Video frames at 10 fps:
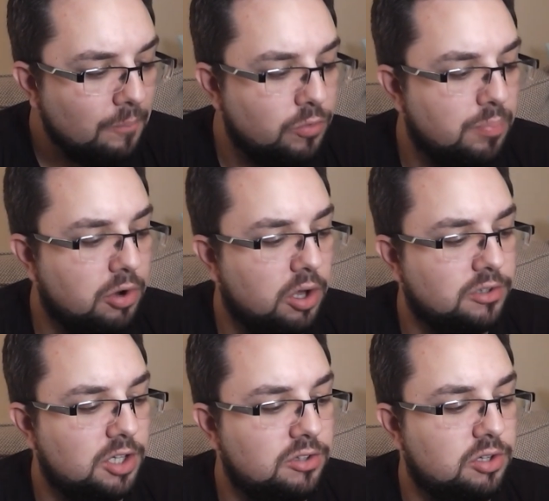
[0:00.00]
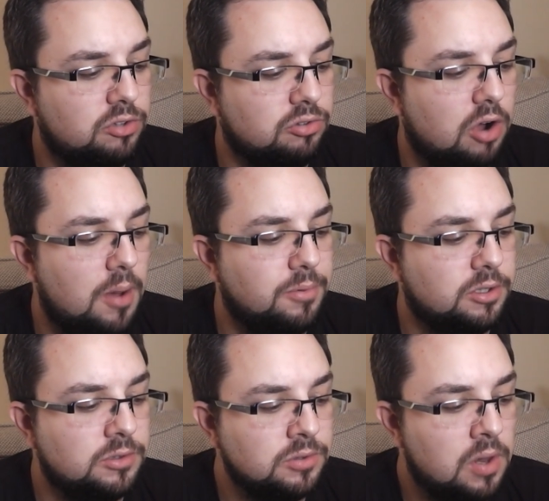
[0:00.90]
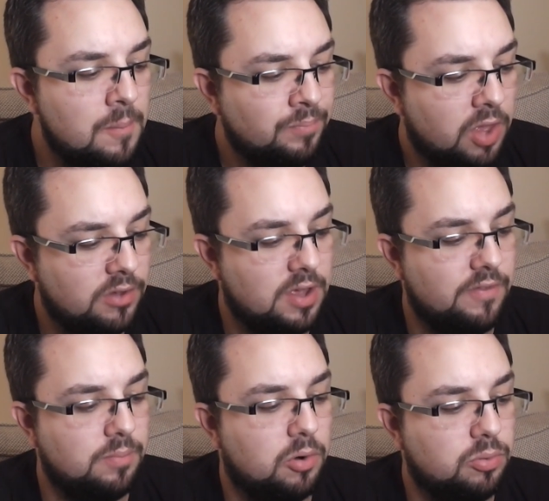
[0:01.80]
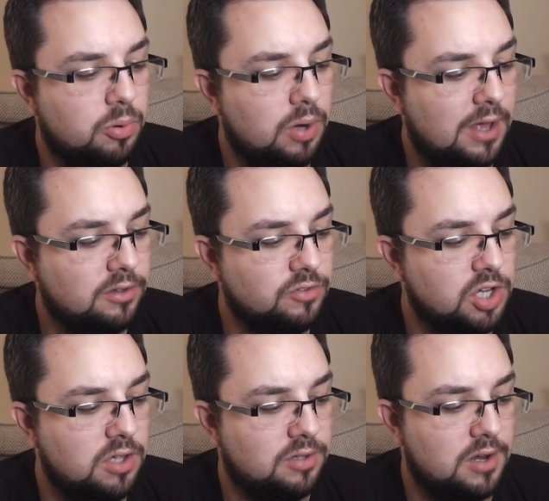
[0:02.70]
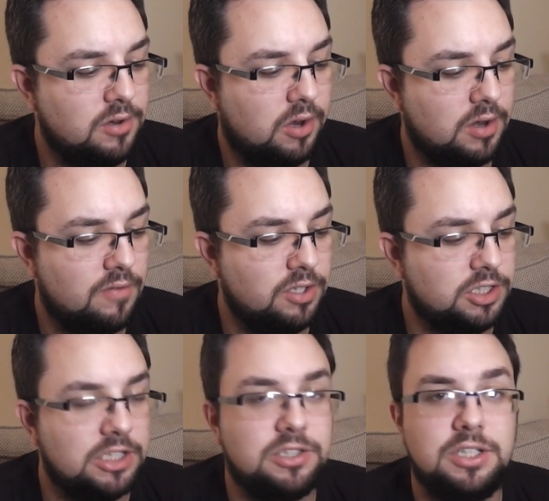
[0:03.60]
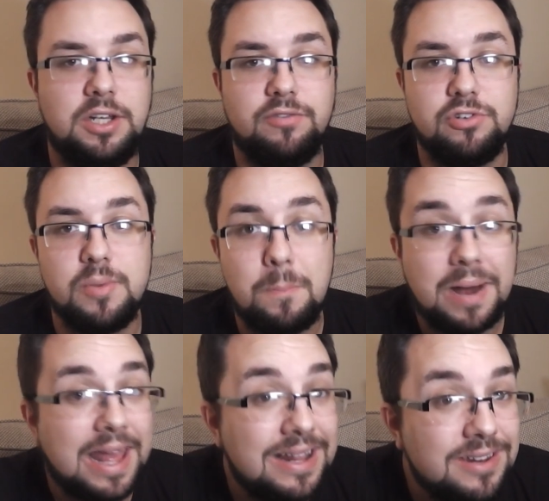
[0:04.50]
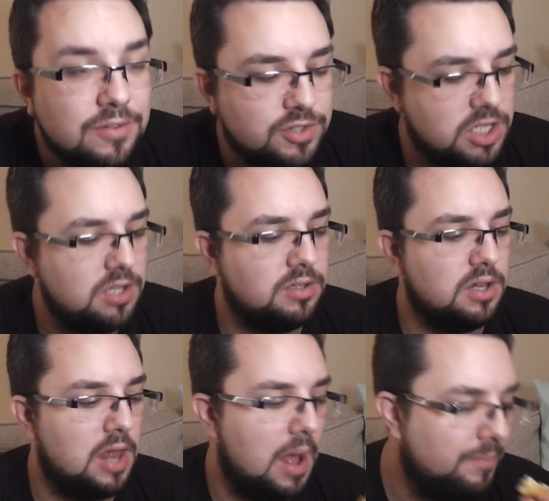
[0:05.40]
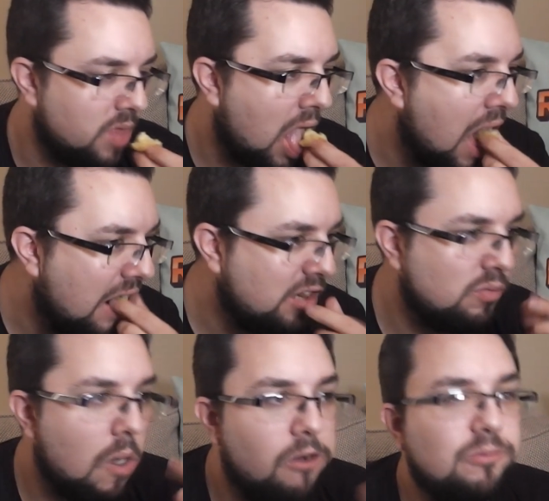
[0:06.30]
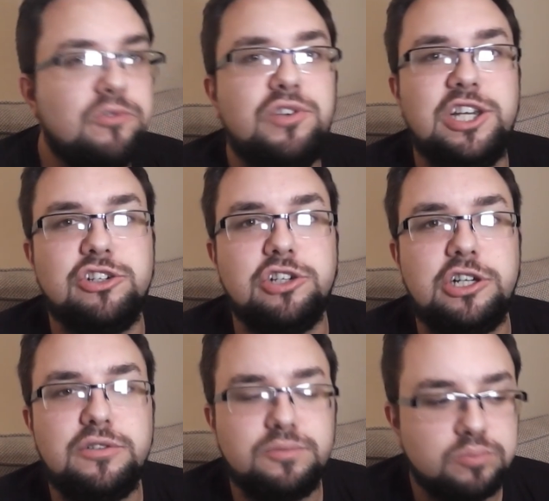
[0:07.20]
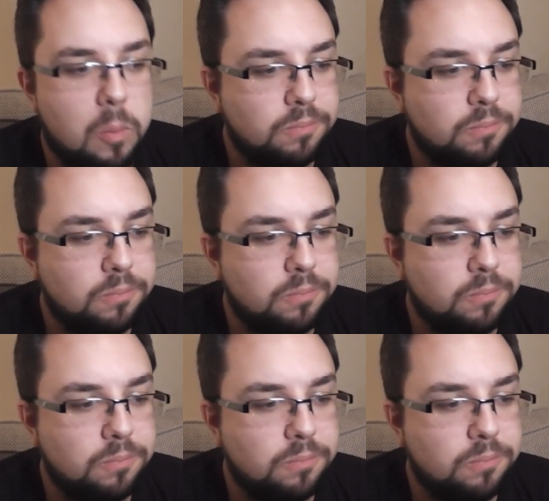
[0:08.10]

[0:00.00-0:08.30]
the product is described as having multiple layers of cheese and you can definitely taste the different blend of cheese in there. Finish it off.